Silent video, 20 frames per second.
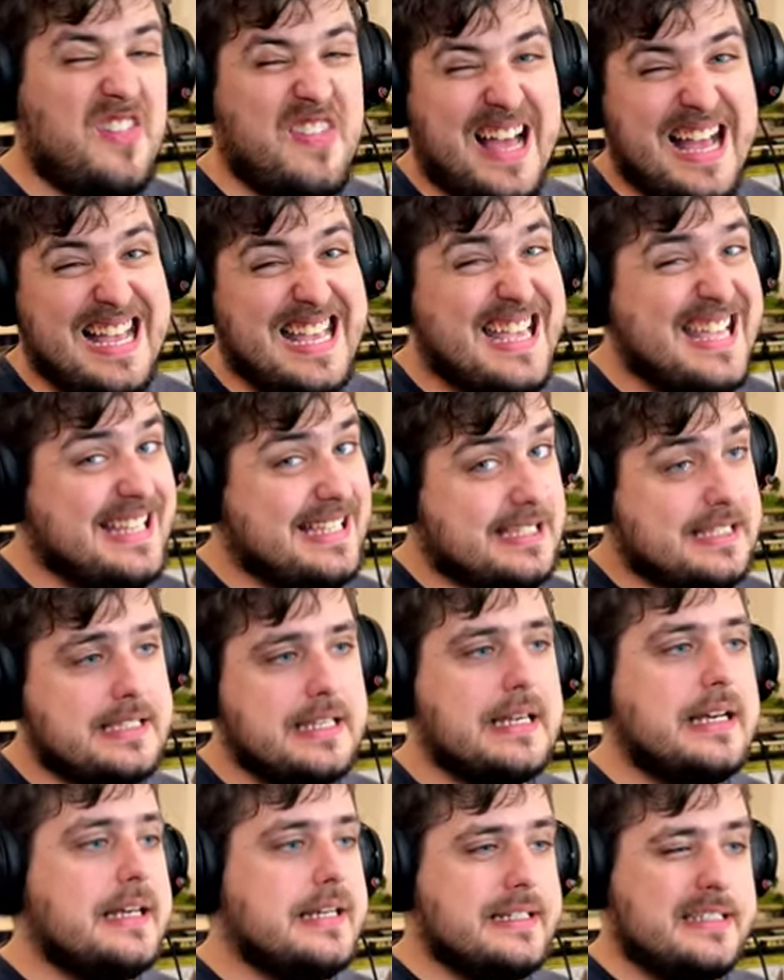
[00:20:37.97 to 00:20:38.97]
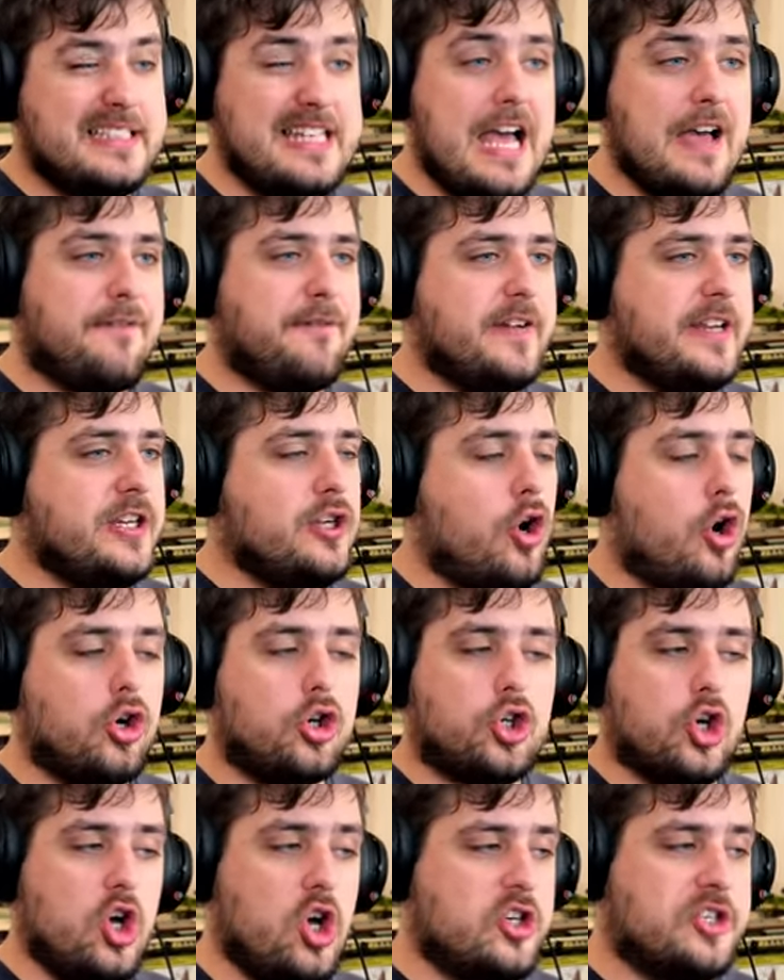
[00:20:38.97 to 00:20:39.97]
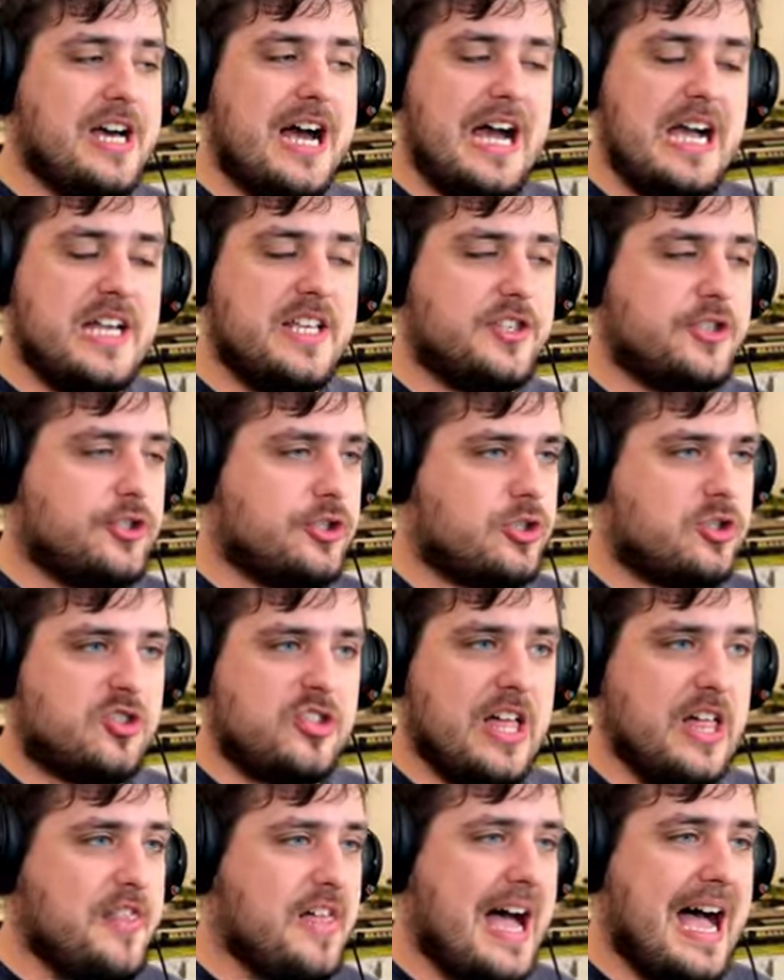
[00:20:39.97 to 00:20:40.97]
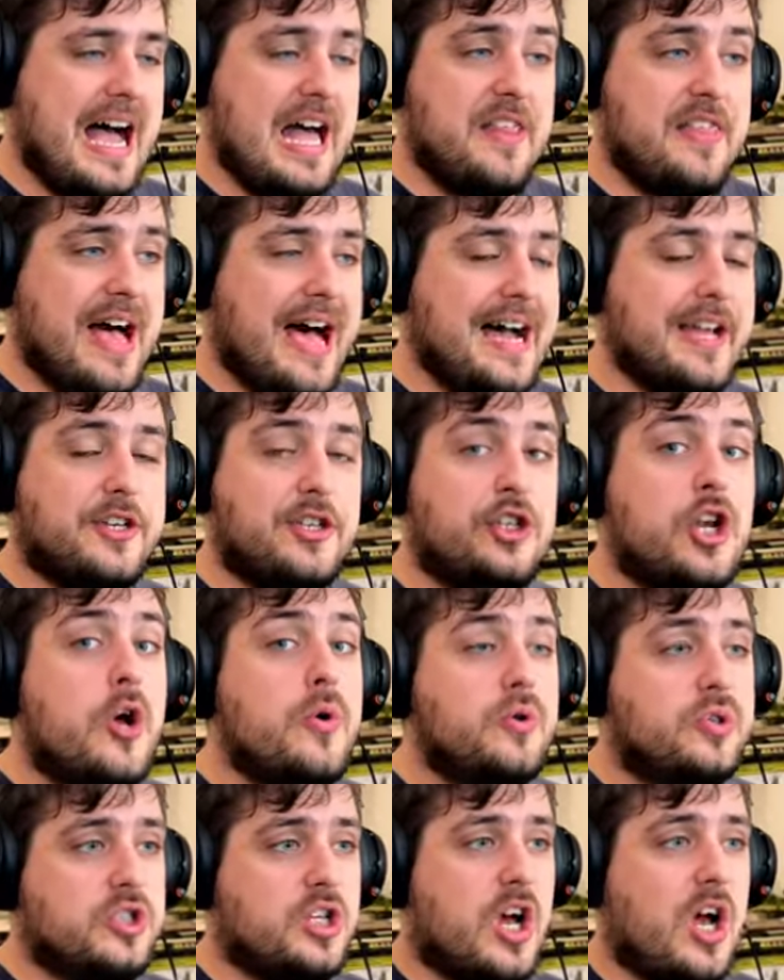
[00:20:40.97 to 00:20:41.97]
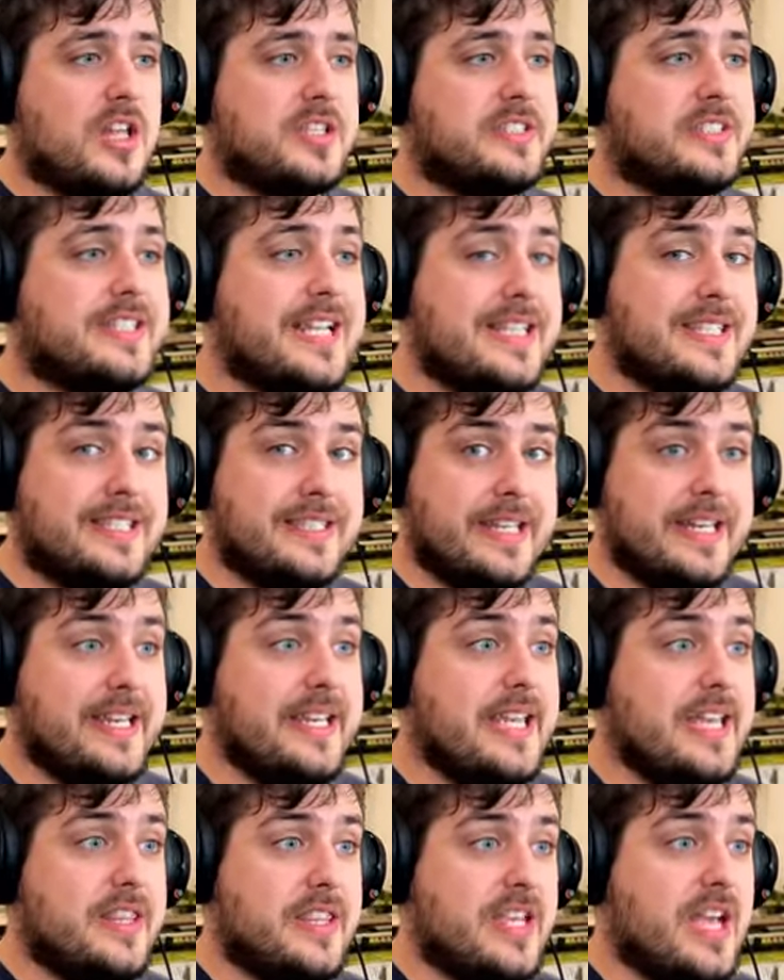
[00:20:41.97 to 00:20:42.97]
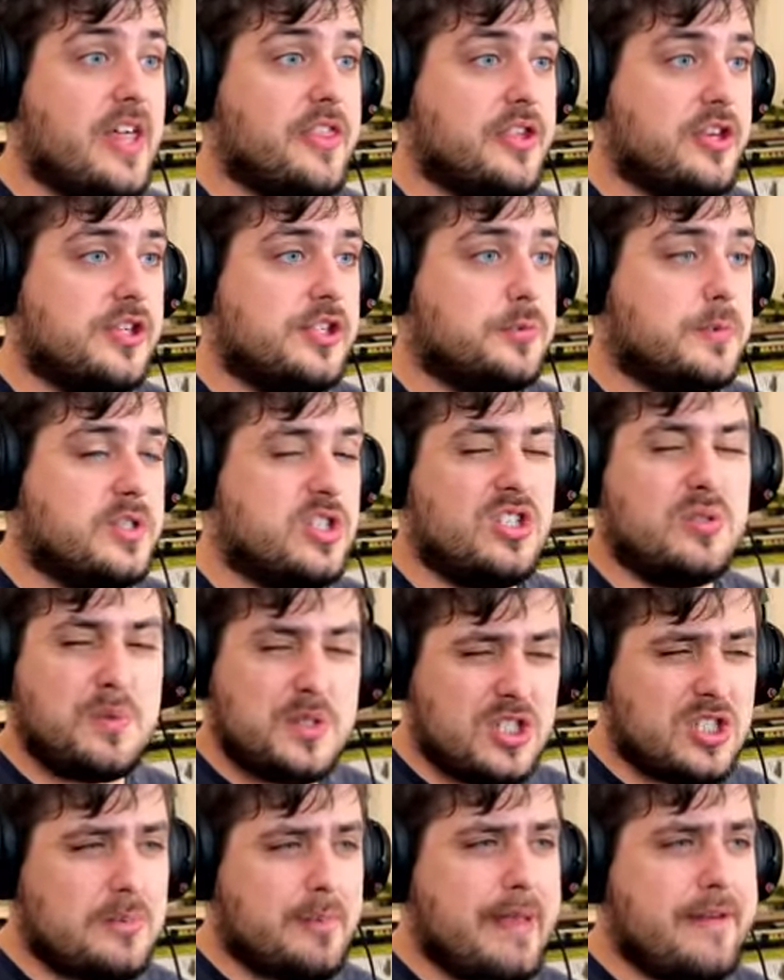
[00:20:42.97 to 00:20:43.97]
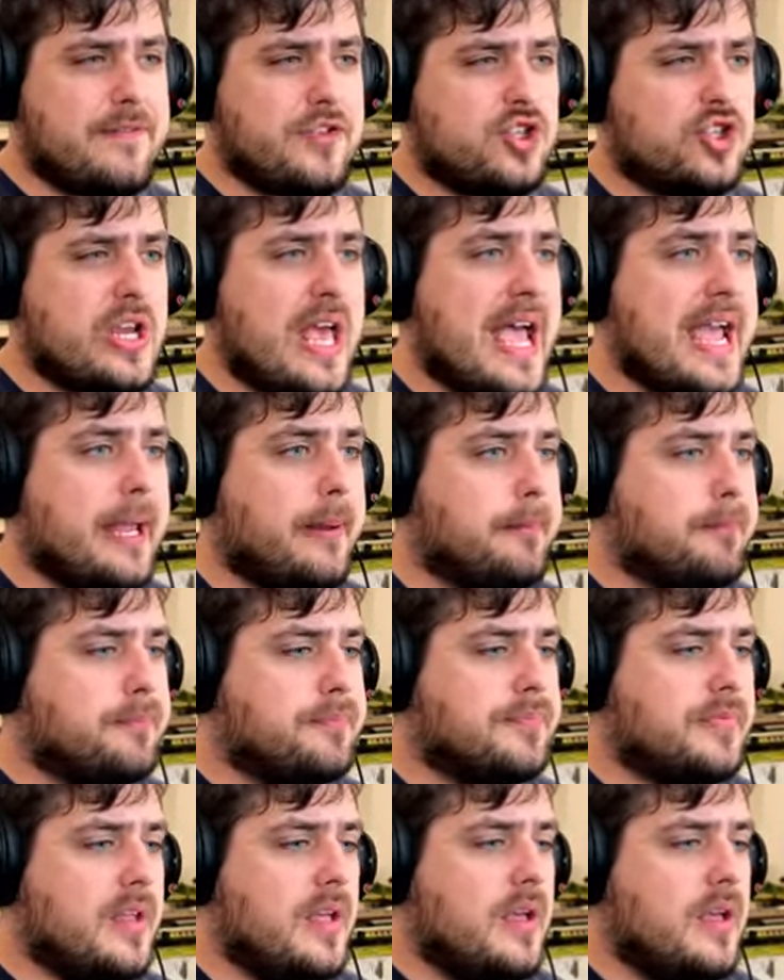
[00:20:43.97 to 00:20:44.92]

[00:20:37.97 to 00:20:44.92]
That is definitely not good. That is that that that had no chance against the the others, which which is a bit of a shame.